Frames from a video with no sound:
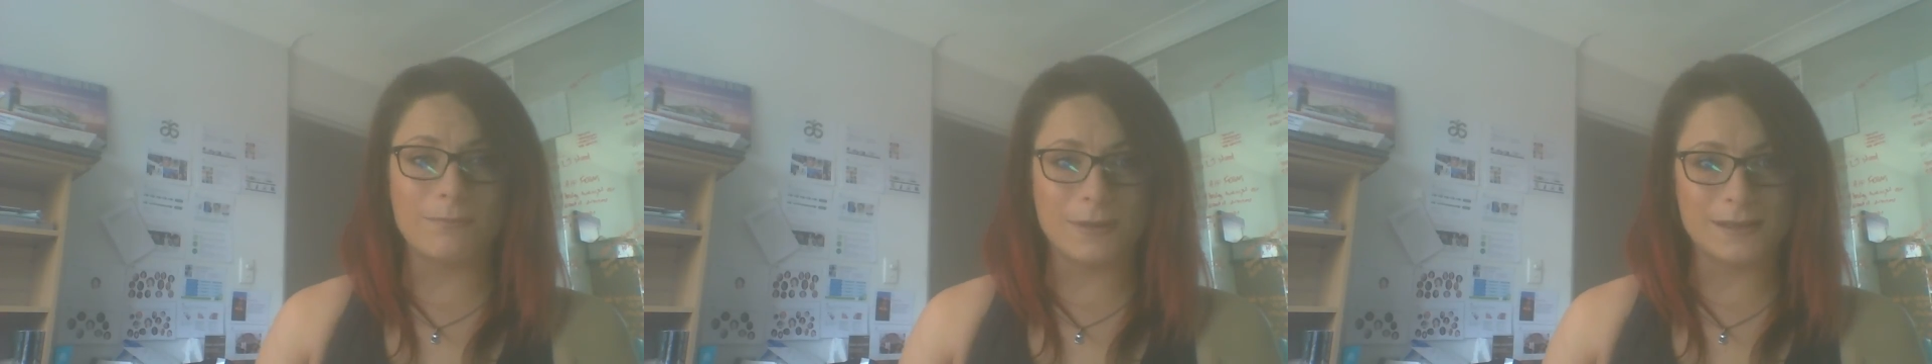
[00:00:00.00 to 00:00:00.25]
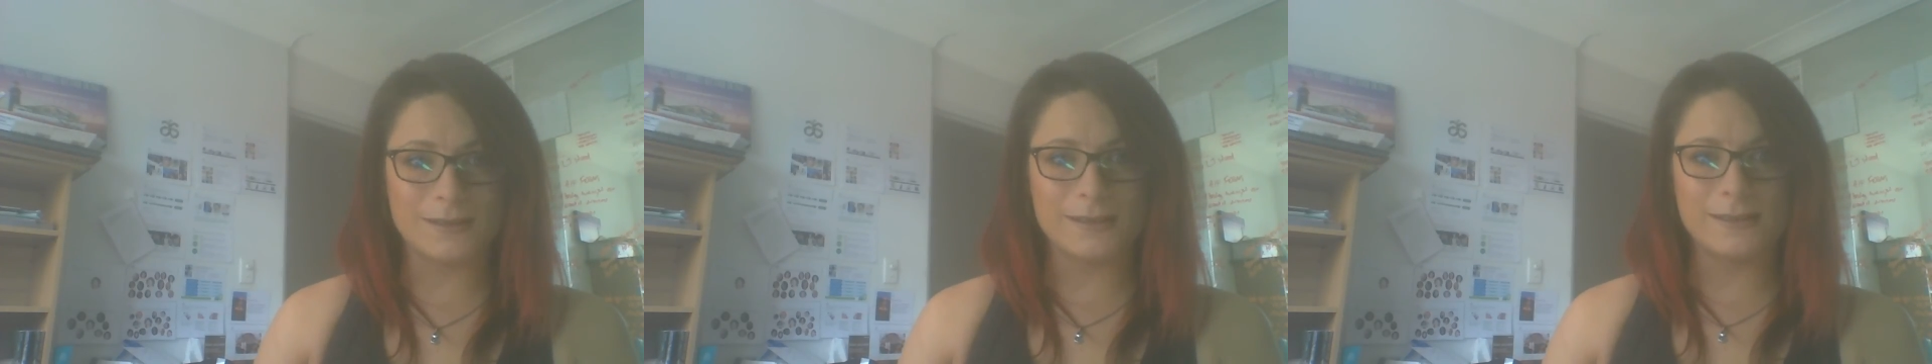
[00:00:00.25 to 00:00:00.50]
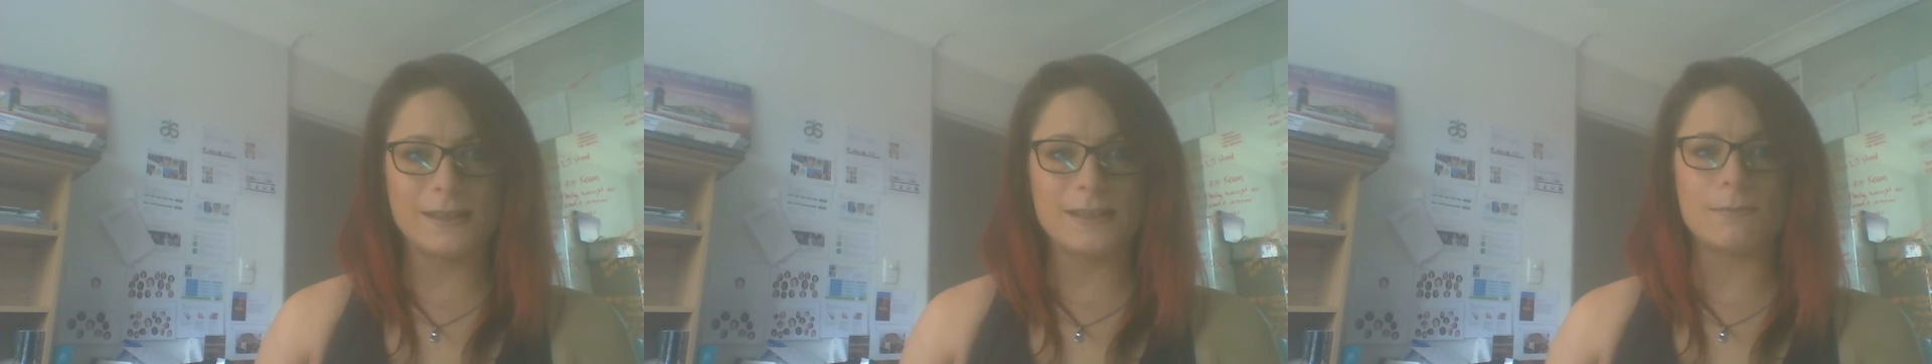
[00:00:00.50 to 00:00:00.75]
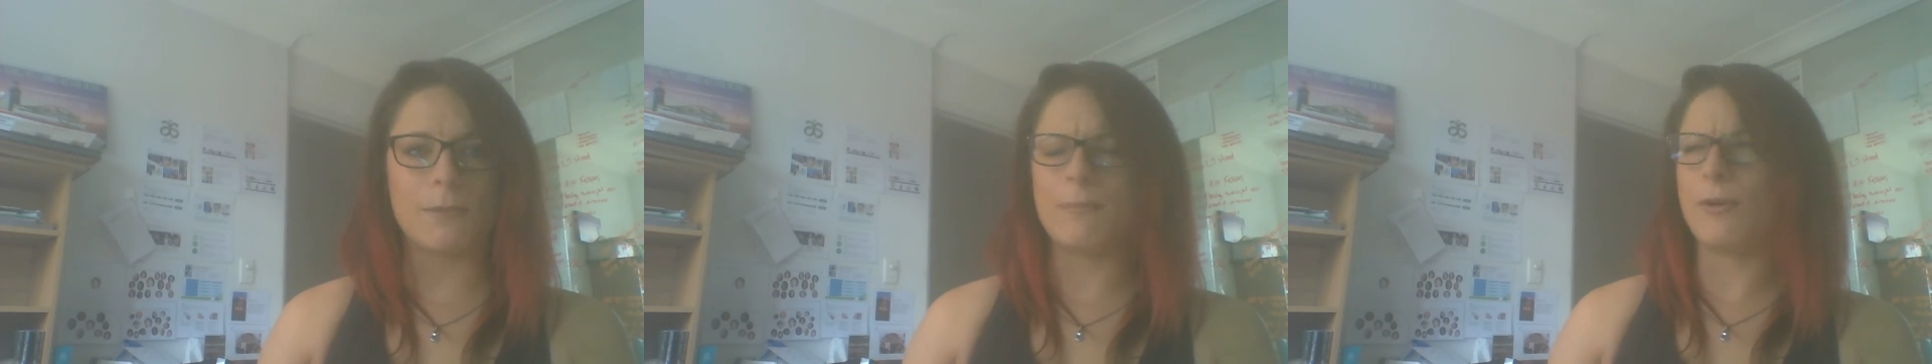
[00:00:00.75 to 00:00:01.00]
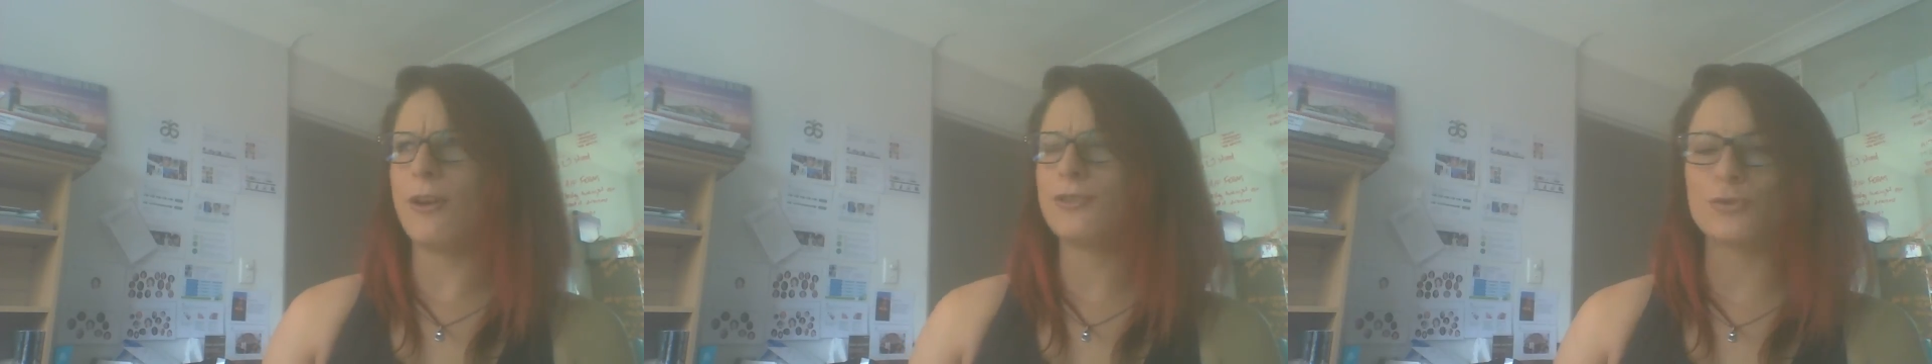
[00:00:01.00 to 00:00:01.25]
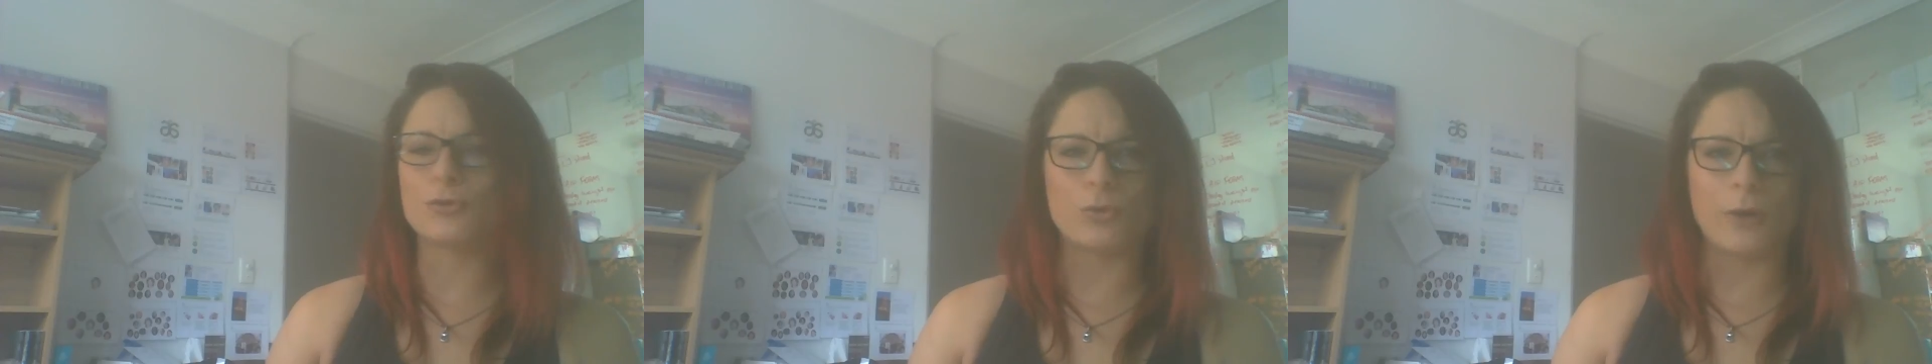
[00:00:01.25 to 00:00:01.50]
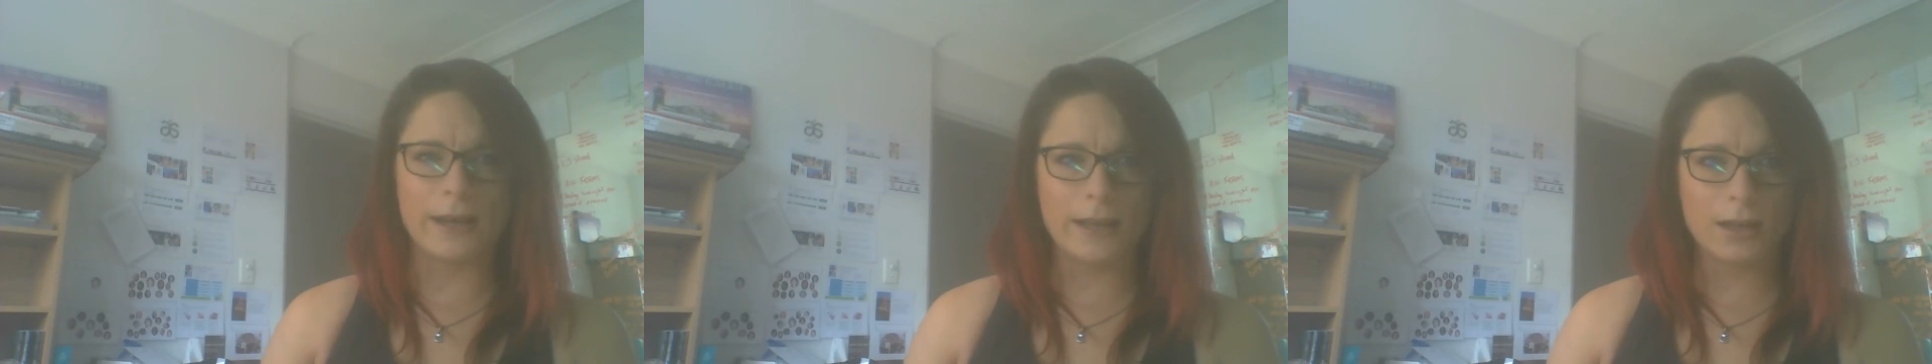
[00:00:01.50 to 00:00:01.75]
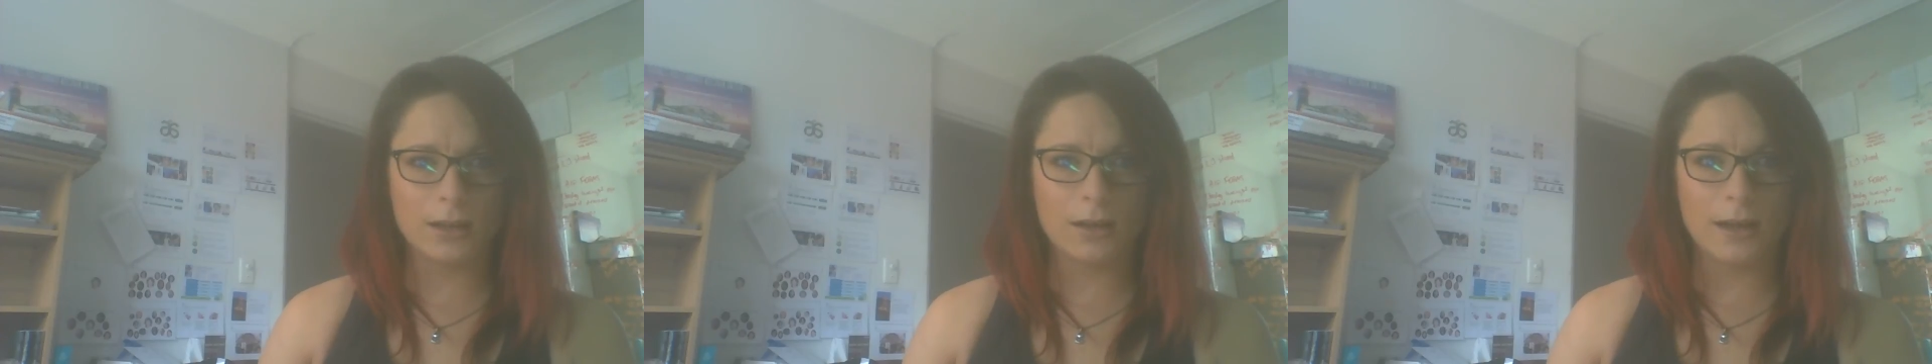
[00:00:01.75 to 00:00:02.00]
businesses, my personal
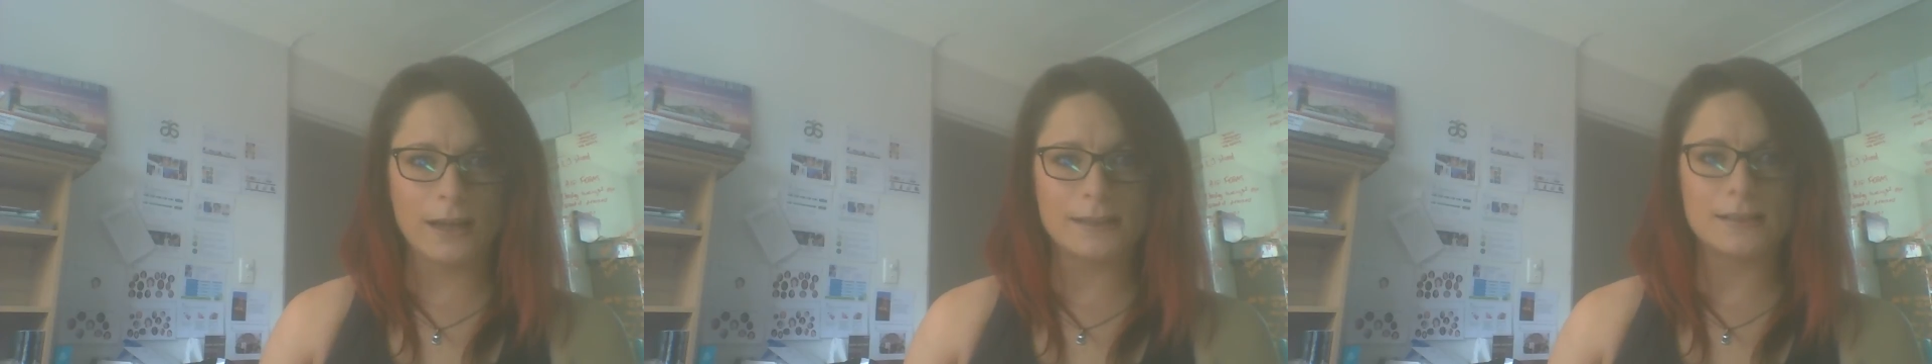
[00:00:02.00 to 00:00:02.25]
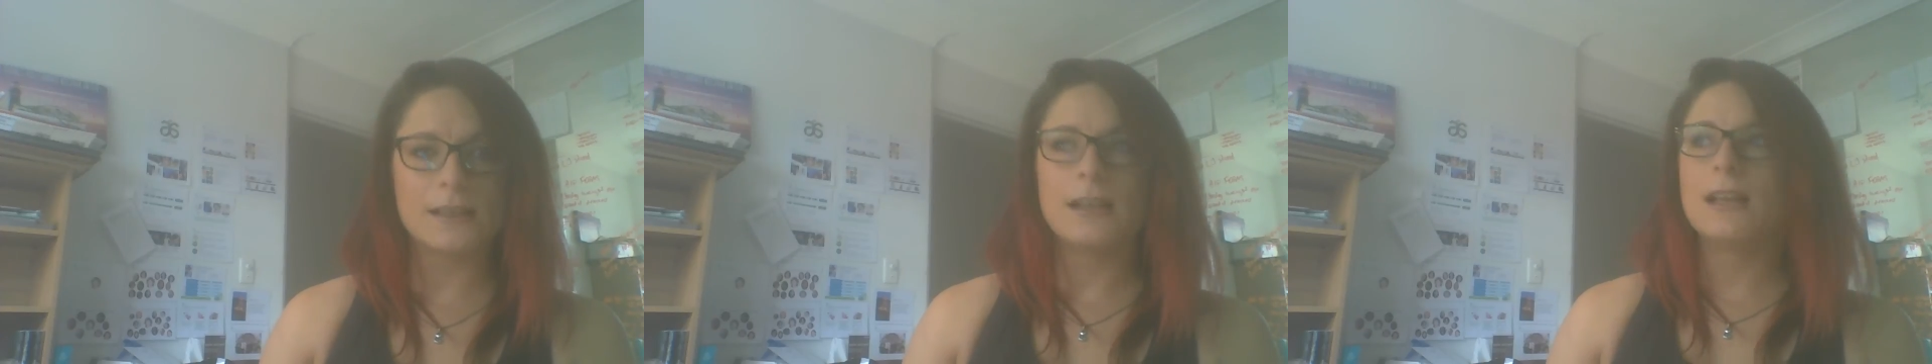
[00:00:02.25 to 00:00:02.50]
training clients.